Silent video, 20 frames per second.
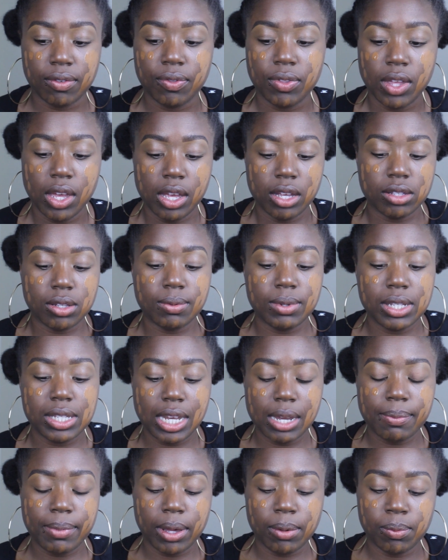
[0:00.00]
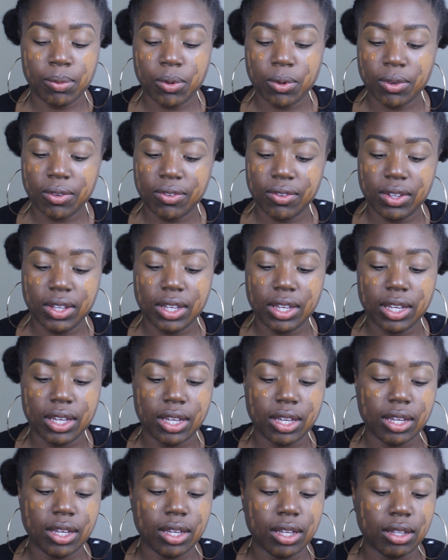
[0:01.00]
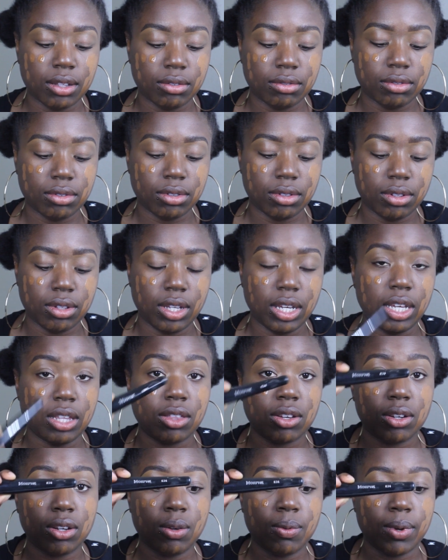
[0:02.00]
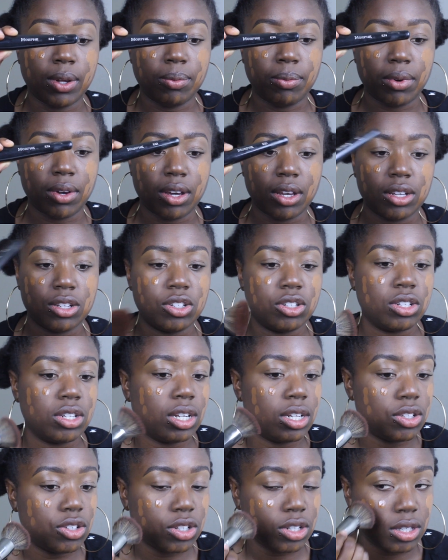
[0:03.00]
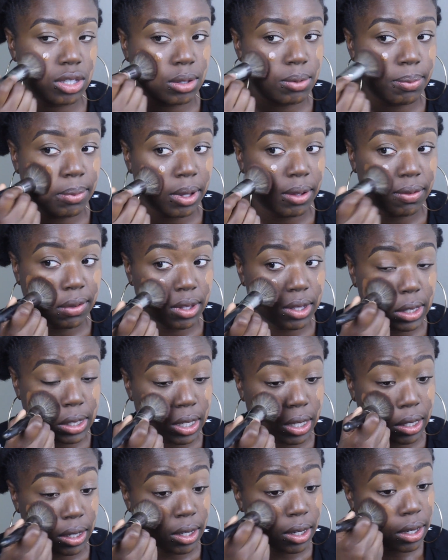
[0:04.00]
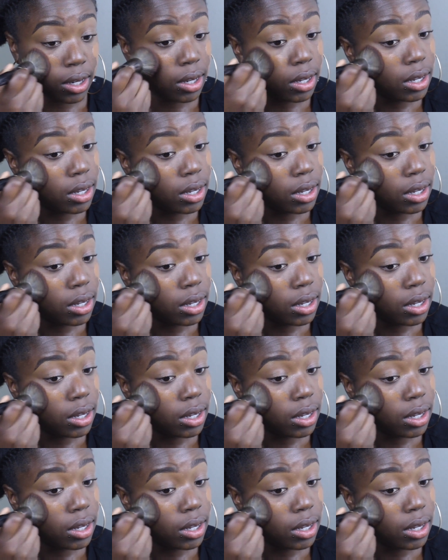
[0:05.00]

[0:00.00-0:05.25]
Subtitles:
So I'm going to take my Morphe E31 brush and just buff this in.